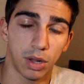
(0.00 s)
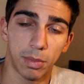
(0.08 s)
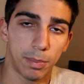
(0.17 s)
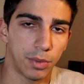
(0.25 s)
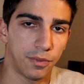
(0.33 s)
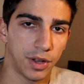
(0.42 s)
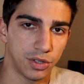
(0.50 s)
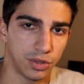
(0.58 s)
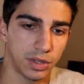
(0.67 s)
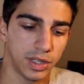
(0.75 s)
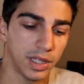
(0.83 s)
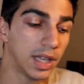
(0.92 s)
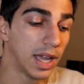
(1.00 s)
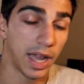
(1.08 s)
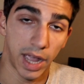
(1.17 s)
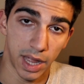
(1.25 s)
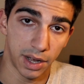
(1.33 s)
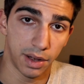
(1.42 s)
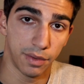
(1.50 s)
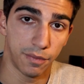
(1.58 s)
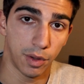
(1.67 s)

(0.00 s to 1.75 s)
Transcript: all my professionally edited